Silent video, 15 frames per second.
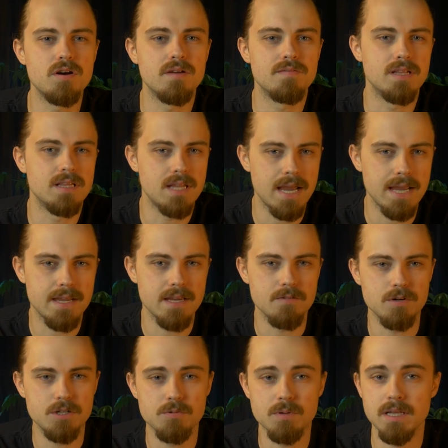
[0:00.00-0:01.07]
of the Lycan,
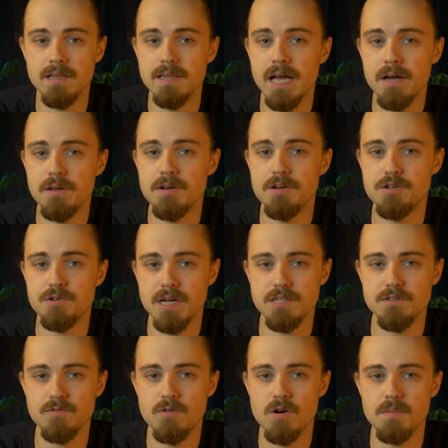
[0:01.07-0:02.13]
which will allow you to
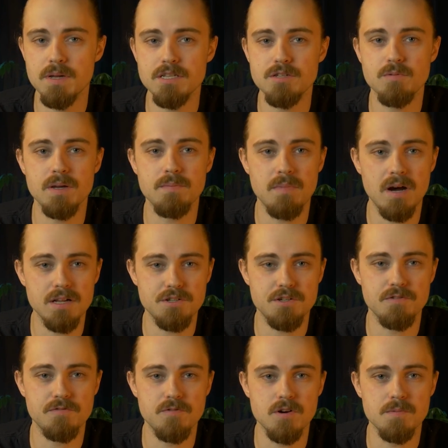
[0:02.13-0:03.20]
transform into a
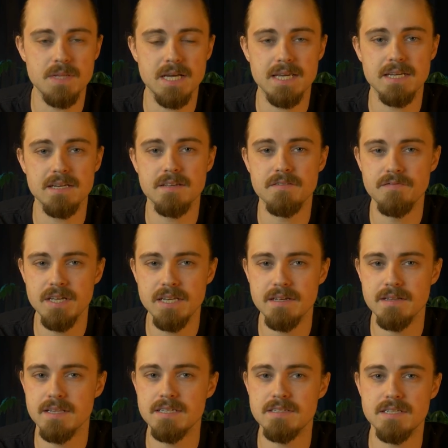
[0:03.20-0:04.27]
monster form that can
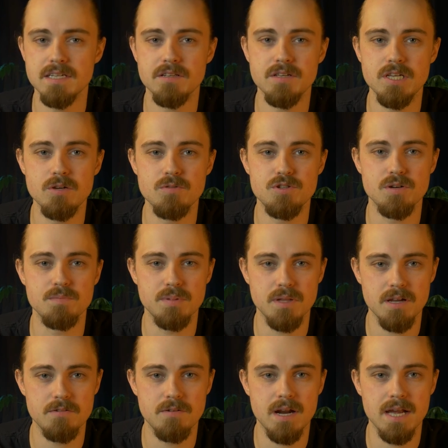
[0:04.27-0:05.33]
conveniently still use your
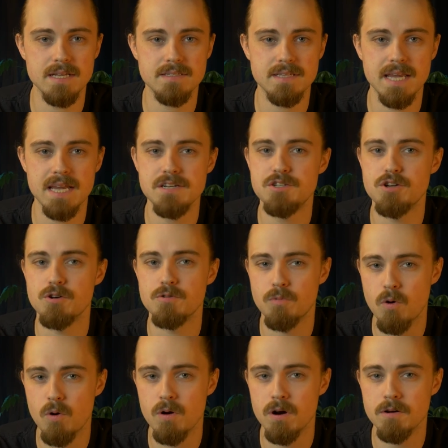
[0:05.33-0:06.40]
blood rites and your
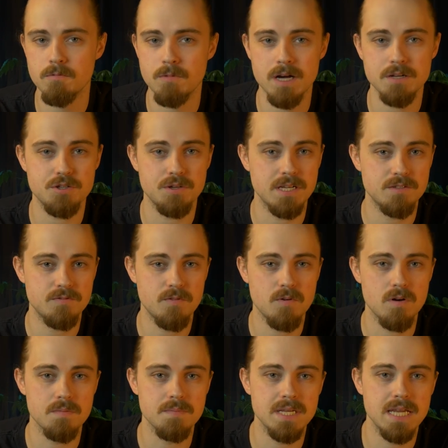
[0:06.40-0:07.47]
roar while
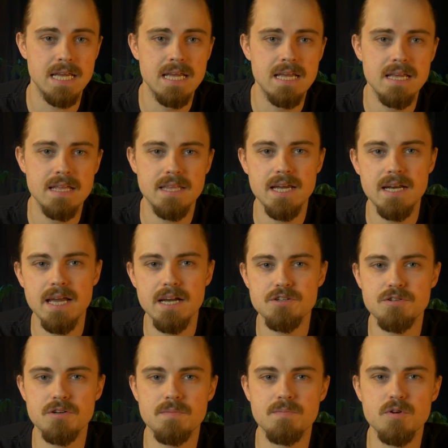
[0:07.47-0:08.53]
transformed. That
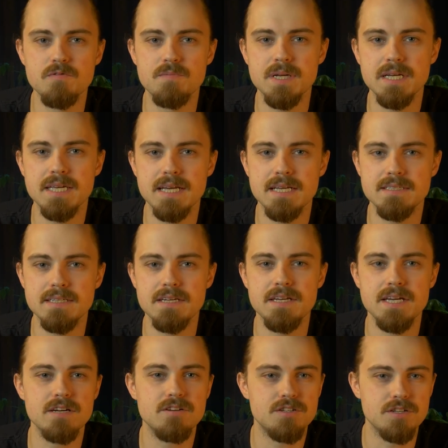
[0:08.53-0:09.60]
extra movement kicks in
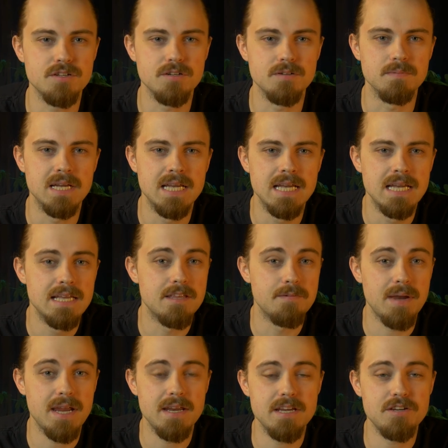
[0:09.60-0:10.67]
here too. The
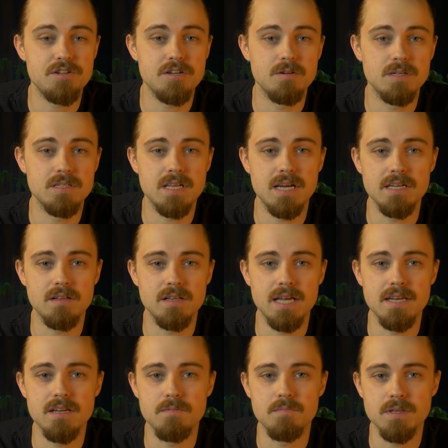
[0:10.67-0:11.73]
main issue is that you'll
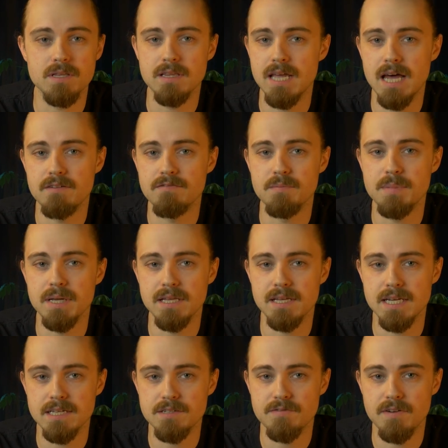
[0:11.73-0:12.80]
end up with a lot of
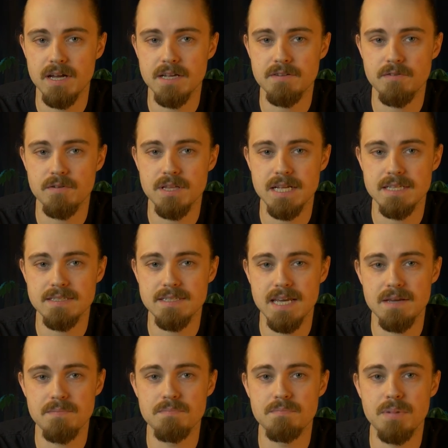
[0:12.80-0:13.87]
abilities fighting for that
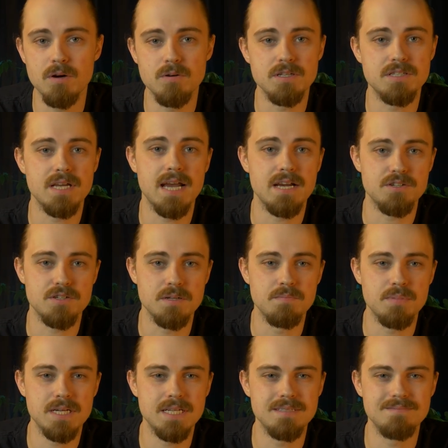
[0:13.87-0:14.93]
same bonus action,
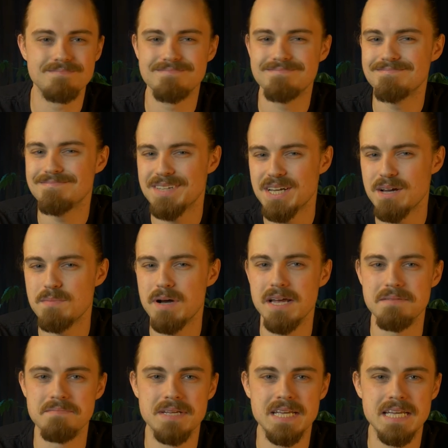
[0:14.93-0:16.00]
but come
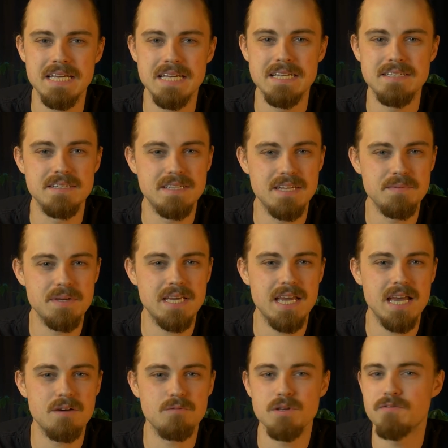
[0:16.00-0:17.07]
on. It's a demon
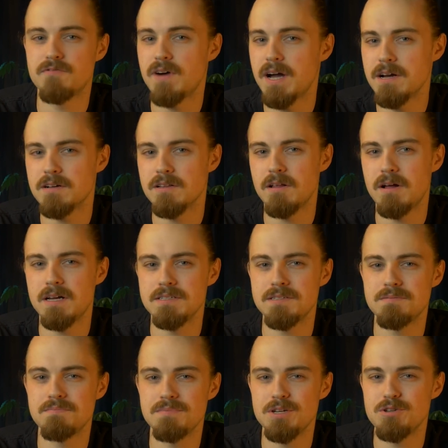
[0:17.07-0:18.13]
cat with fire
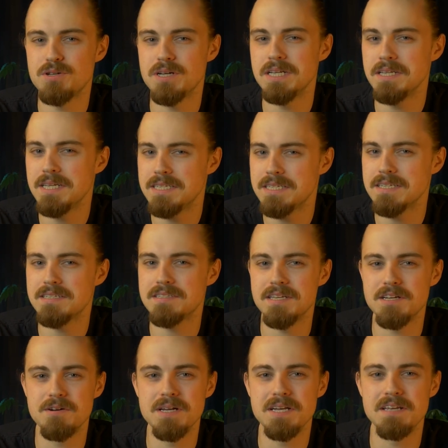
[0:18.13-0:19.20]
claws. You should at least
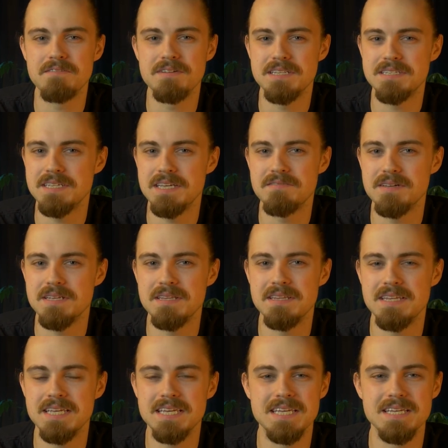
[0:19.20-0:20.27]
consider it if it's even
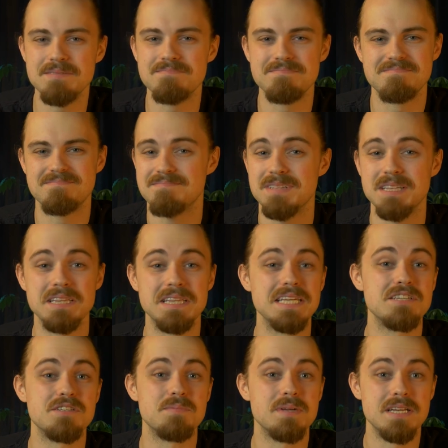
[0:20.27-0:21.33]
the
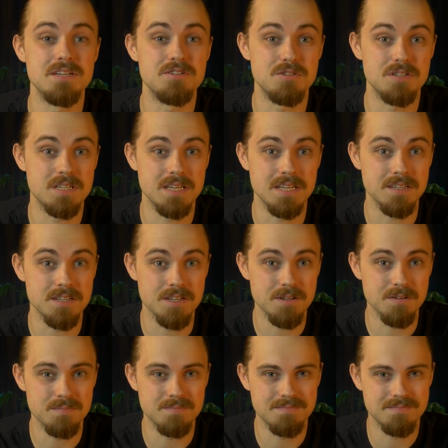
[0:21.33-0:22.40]
least bit interesting to you.